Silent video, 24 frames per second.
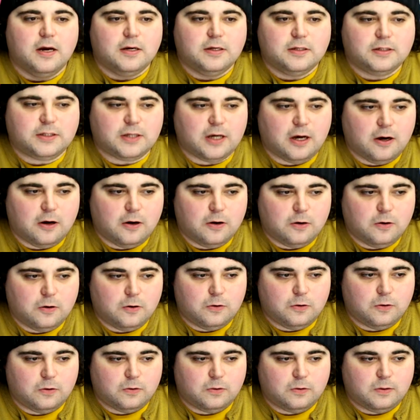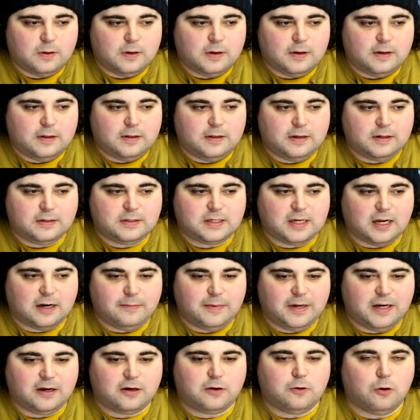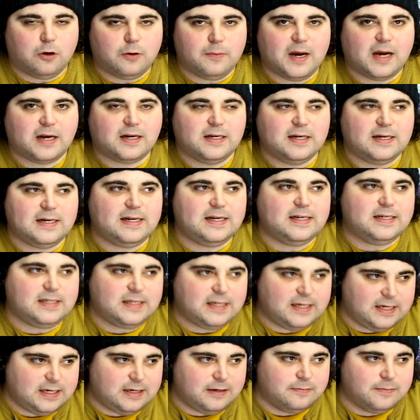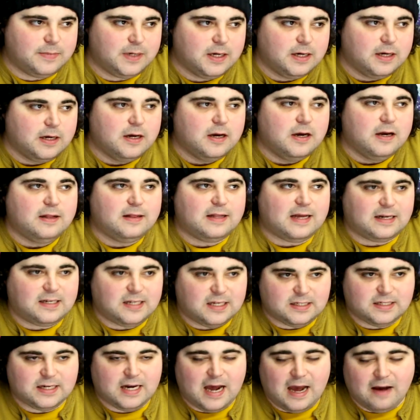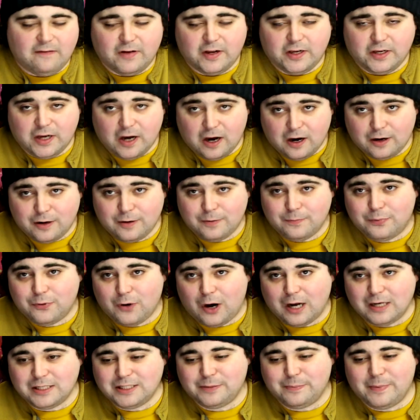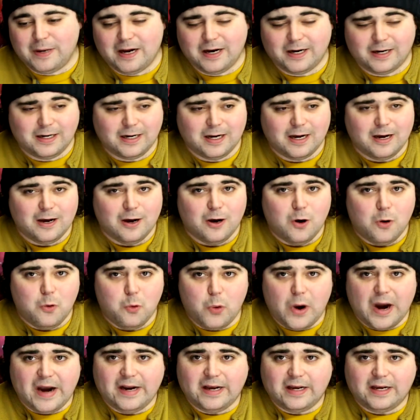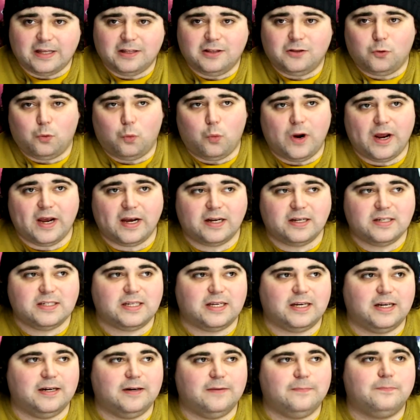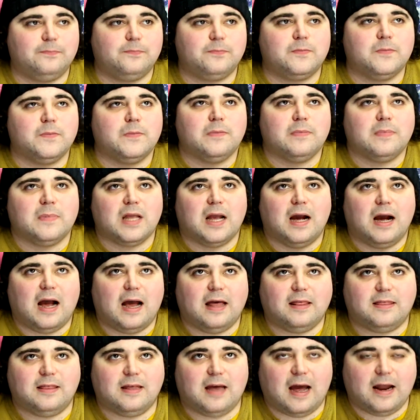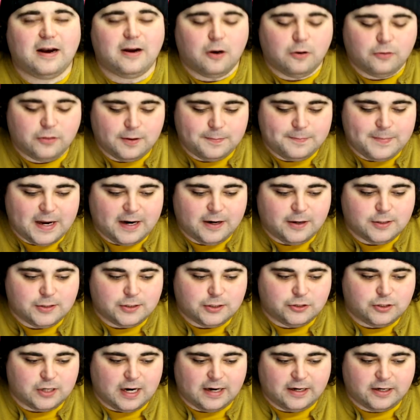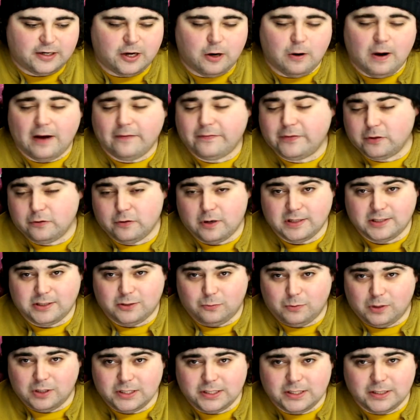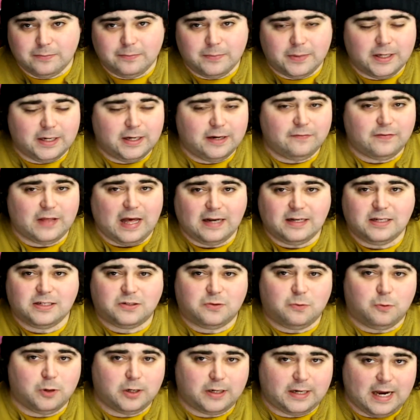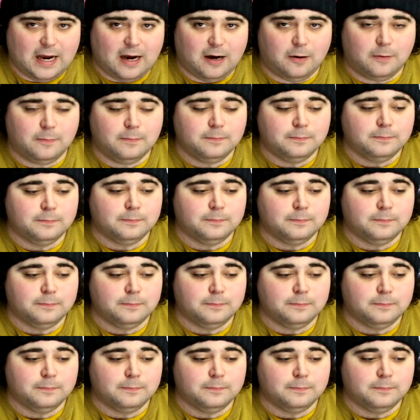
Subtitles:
So it's going to be a quarterback-needy team that doesn't have a young prospect waiting in the wings. And I know the Bears are trying to go after Russell Wilson, but if that doesn't work out,